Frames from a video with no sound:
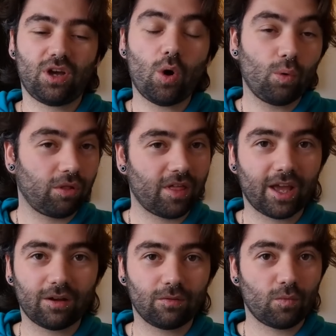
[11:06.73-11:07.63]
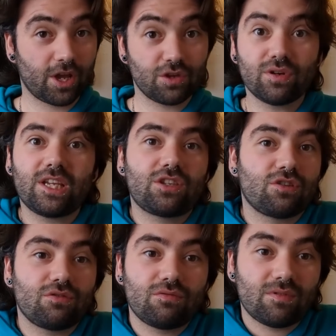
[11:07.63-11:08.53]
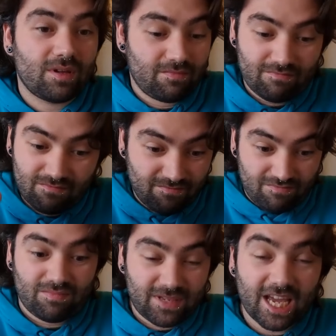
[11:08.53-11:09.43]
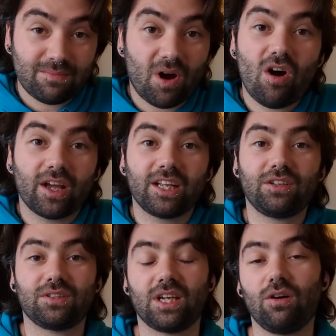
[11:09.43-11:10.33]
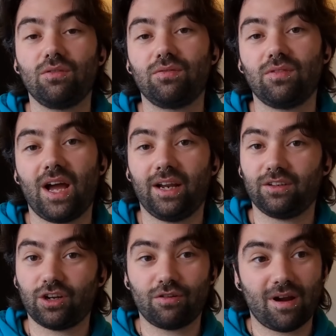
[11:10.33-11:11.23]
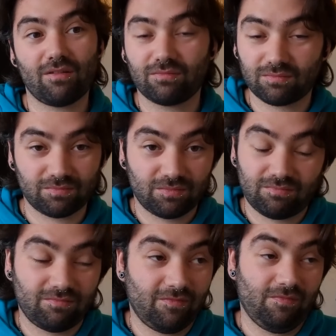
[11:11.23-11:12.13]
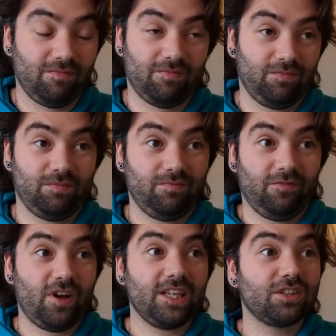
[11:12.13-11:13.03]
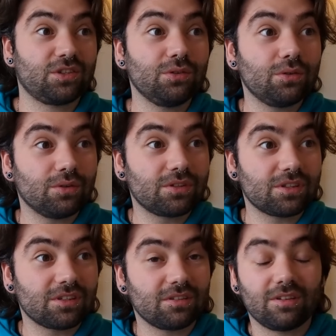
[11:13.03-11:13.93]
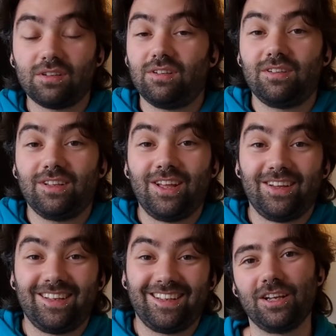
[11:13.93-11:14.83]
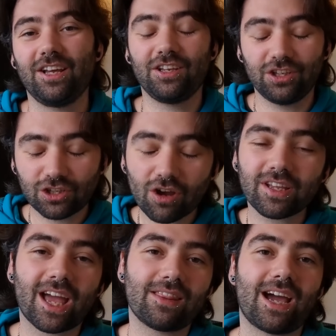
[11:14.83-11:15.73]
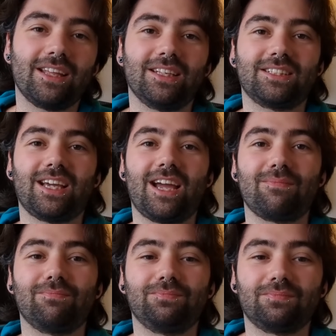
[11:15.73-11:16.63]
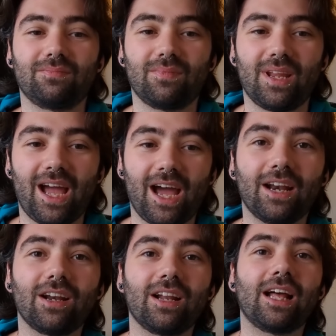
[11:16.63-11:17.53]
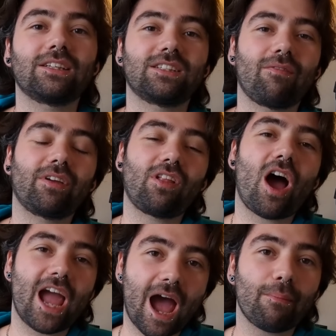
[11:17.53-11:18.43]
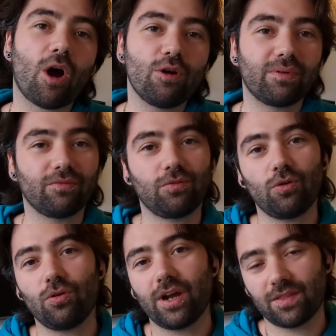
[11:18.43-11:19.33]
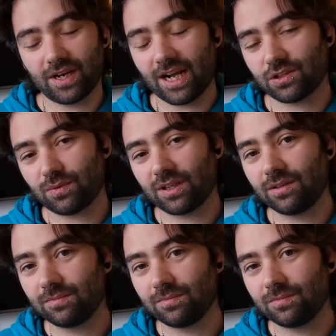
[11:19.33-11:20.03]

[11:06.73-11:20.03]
whole thing where you need to take part in it yourself and go around fighting swords. You don't get that in this game. And that's something that I am hoping for in the next one.